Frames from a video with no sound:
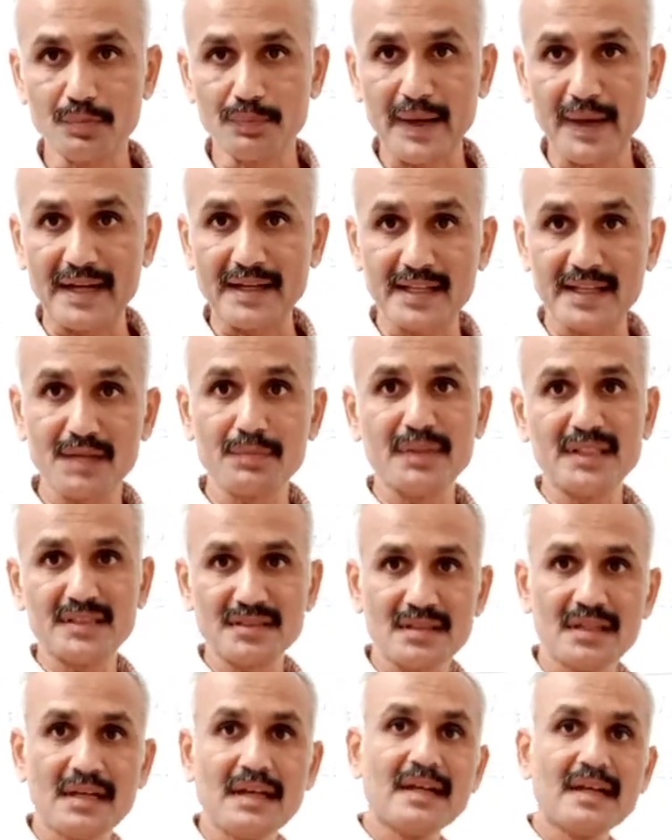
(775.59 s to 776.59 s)
Panting means
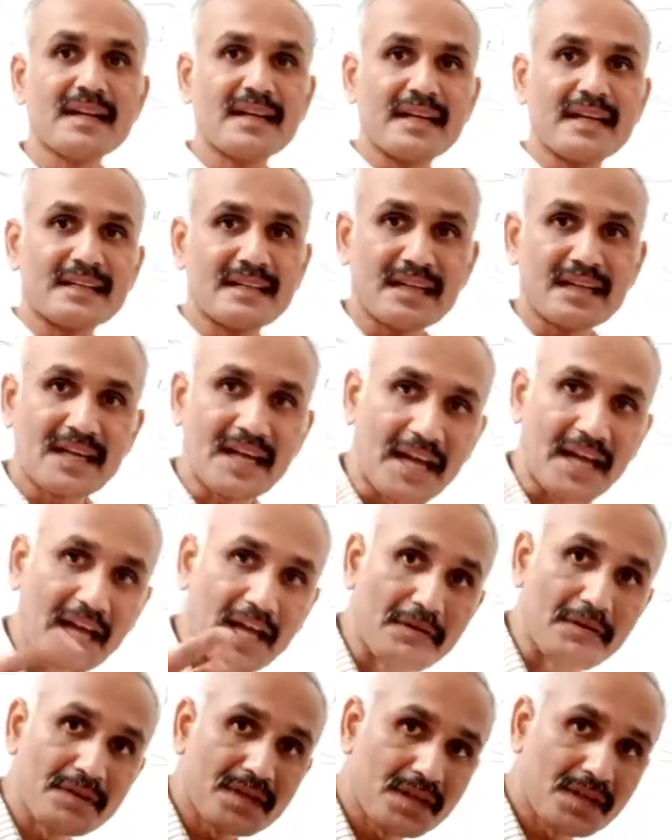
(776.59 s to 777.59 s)
taking
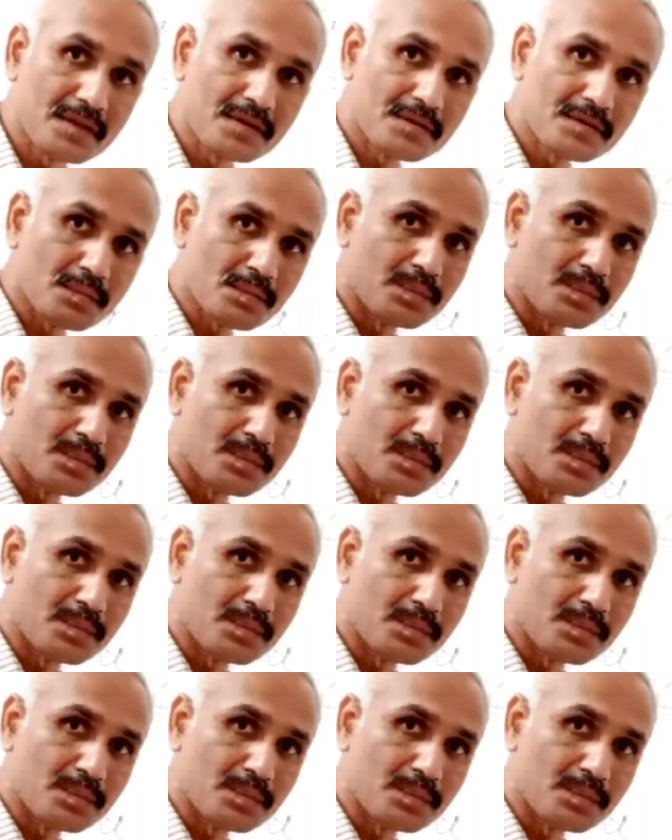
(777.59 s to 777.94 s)
heavy